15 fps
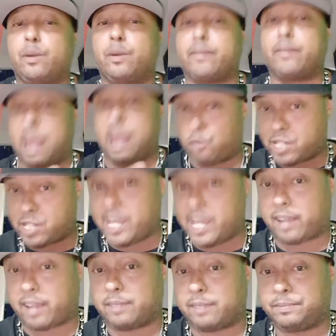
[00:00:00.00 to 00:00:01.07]
that were sick,
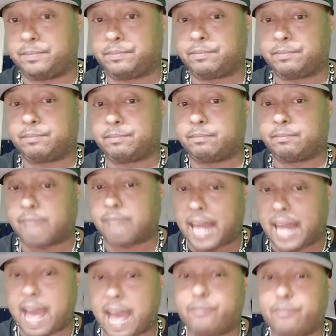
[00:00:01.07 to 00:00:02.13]
that
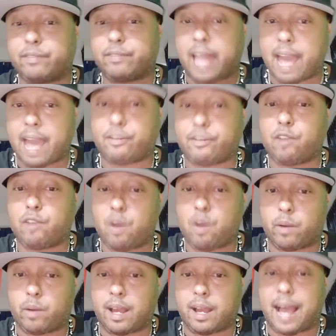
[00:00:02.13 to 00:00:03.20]
have
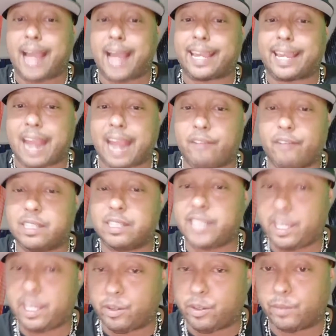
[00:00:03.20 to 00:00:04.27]
corona, I guarantee
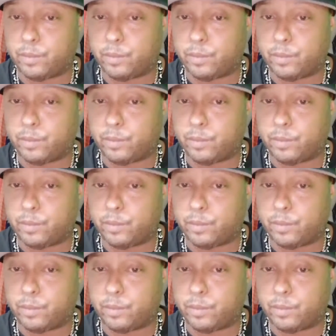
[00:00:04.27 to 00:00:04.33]
you,